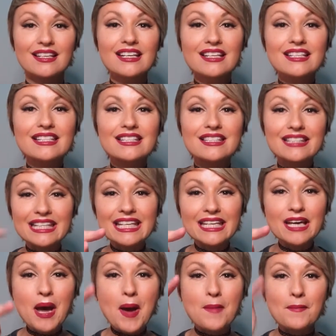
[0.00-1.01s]
See
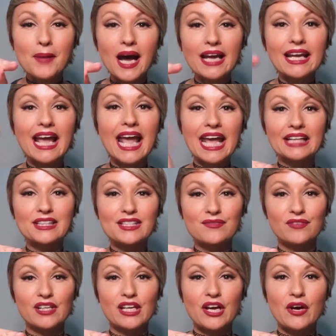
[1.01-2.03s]
my ants
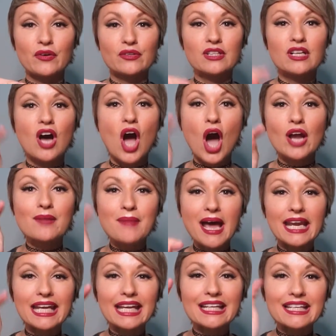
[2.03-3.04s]
video,
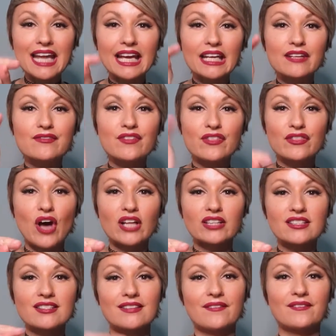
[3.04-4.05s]
automatic negative
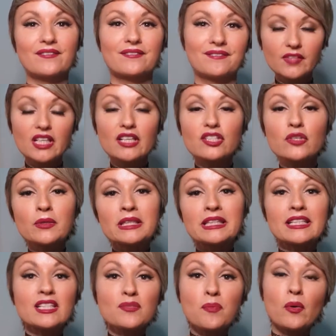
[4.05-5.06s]
thoughts. So at
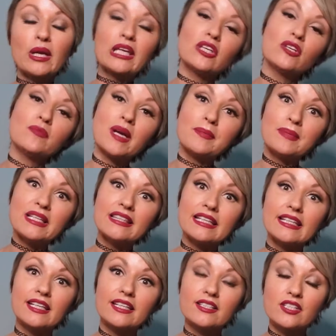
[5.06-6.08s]
this point, you might be
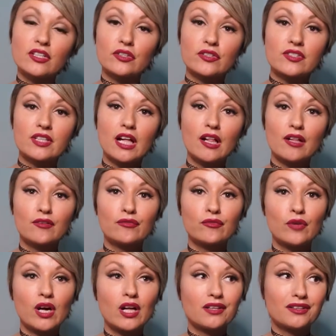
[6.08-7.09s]
thinking to yourself,
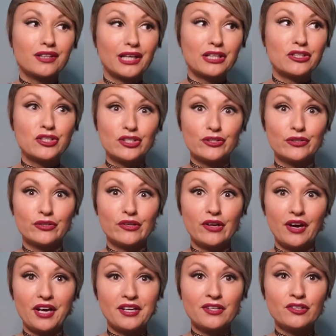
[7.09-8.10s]
well, like, dude, I
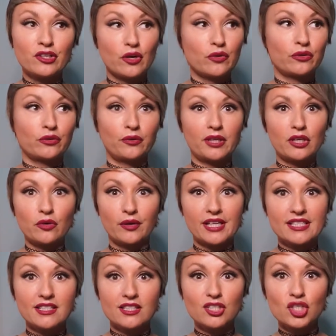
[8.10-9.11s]
didn't go through any
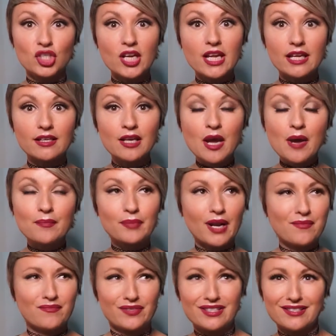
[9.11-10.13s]
crazy shit, but
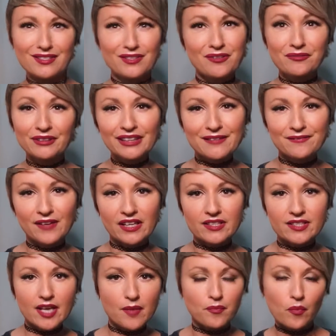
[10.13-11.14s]
I'm still really fucked
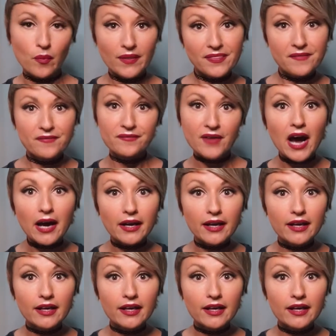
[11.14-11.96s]
up. What the fuck?